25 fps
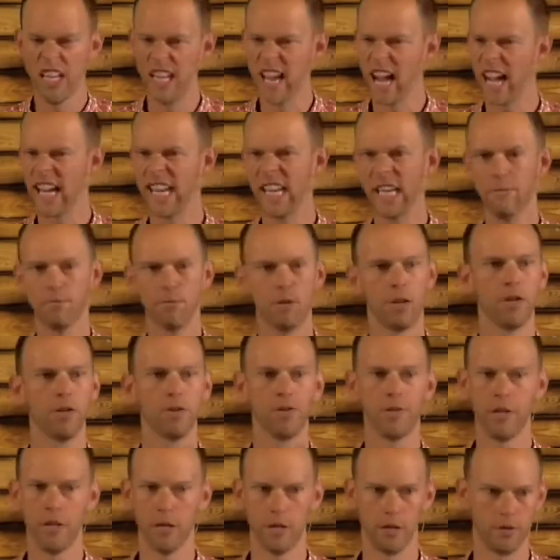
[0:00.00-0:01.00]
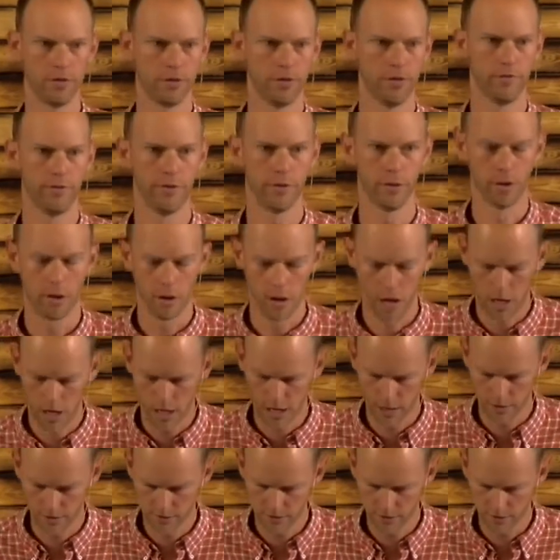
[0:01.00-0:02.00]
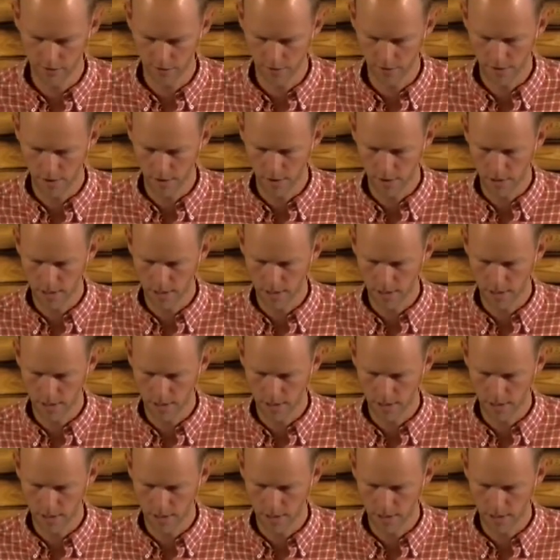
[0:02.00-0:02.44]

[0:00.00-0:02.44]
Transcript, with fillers: 90 plus years of your life.